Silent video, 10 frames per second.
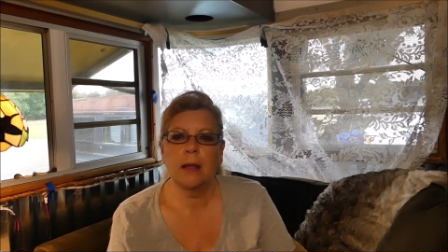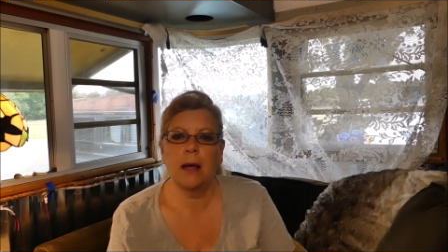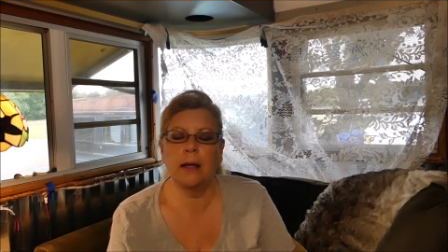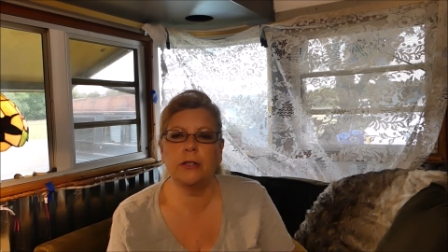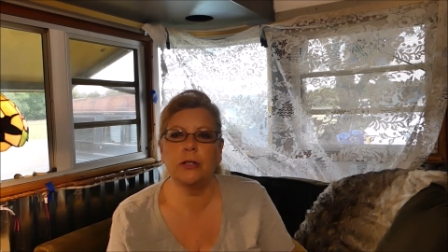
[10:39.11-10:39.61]

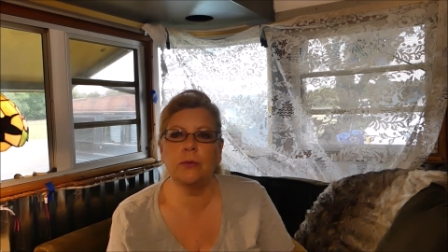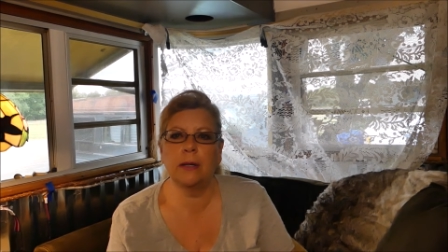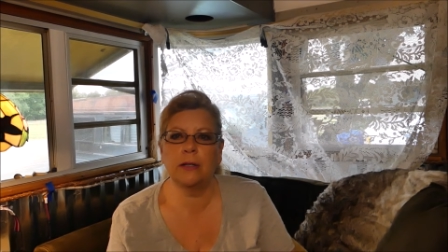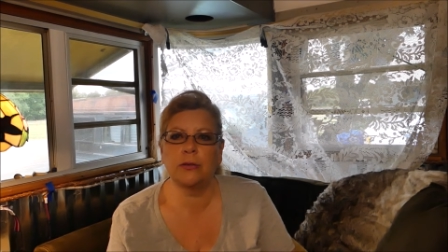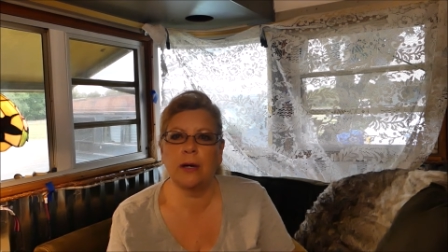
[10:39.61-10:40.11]
I do
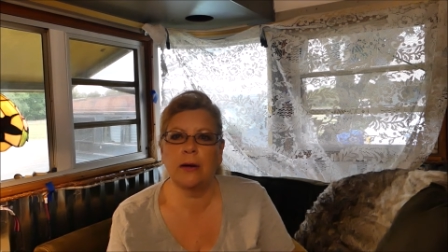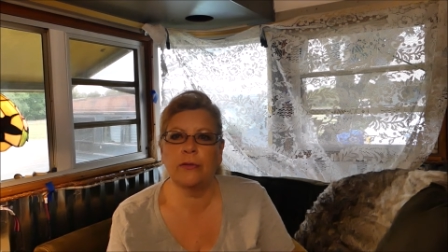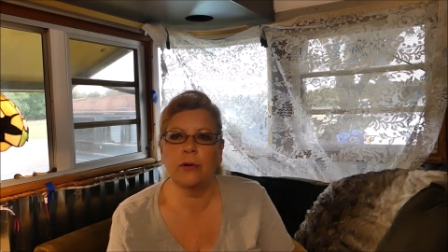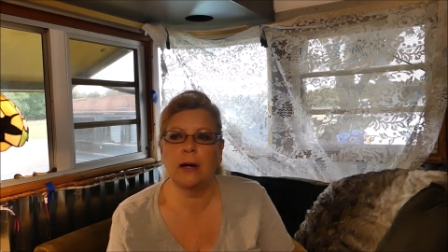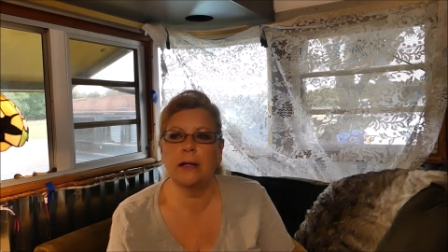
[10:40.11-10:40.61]
want to
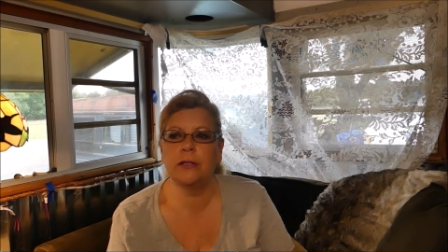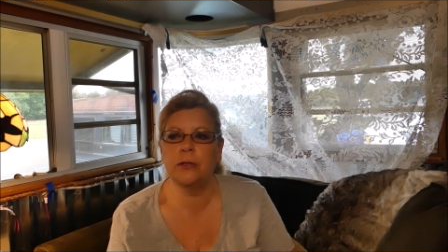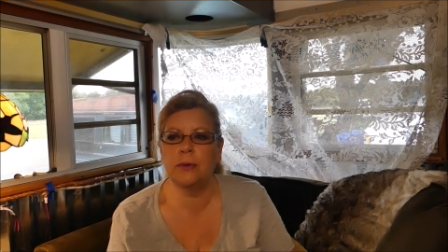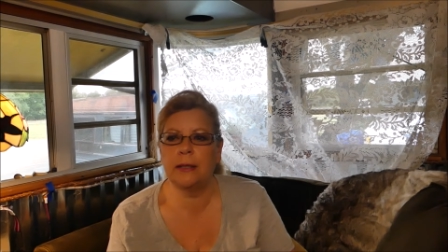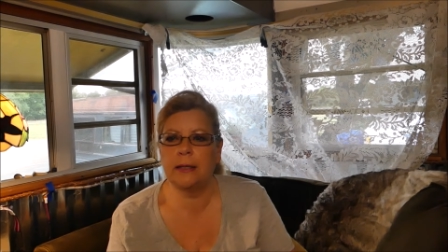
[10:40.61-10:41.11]
travel. I
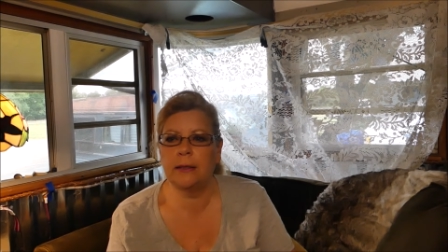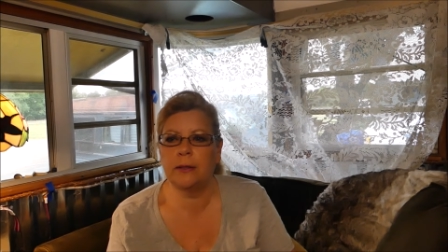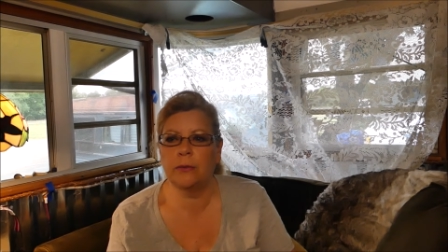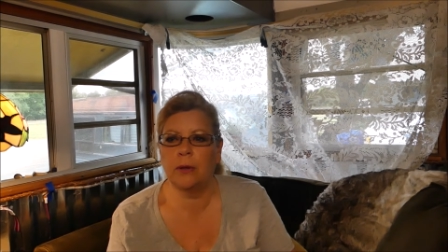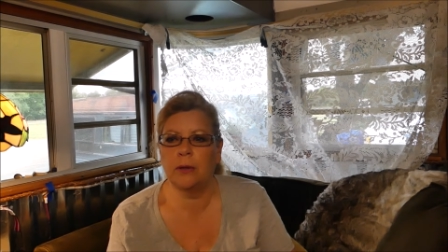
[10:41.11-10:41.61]
do want to hit
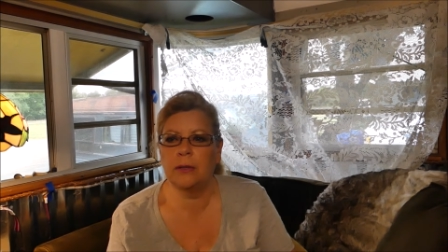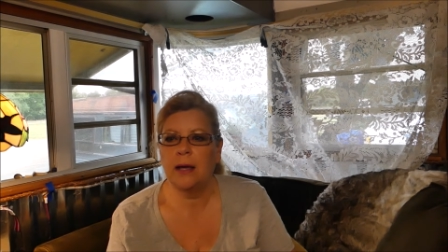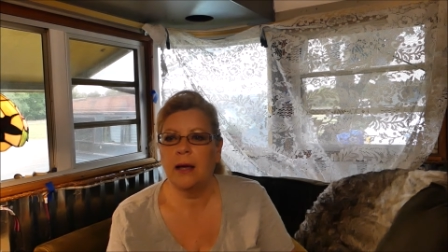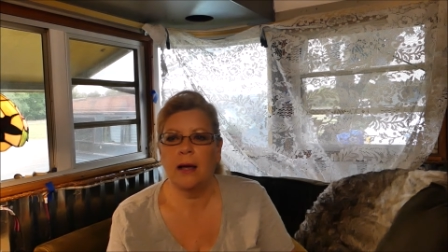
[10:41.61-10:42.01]
the road.